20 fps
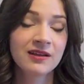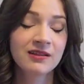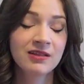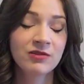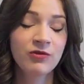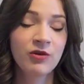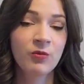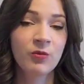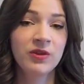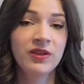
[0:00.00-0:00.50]

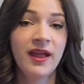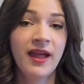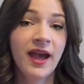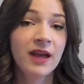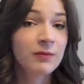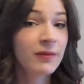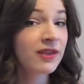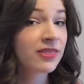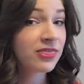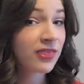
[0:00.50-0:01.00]
it's from when I
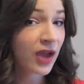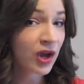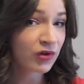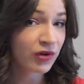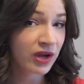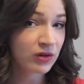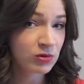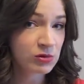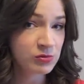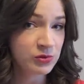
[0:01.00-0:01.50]
had my
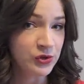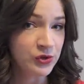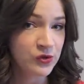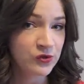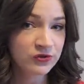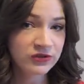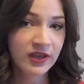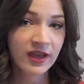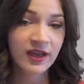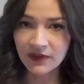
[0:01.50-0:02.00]
thyroid
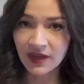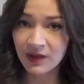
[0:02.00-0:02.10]
removed.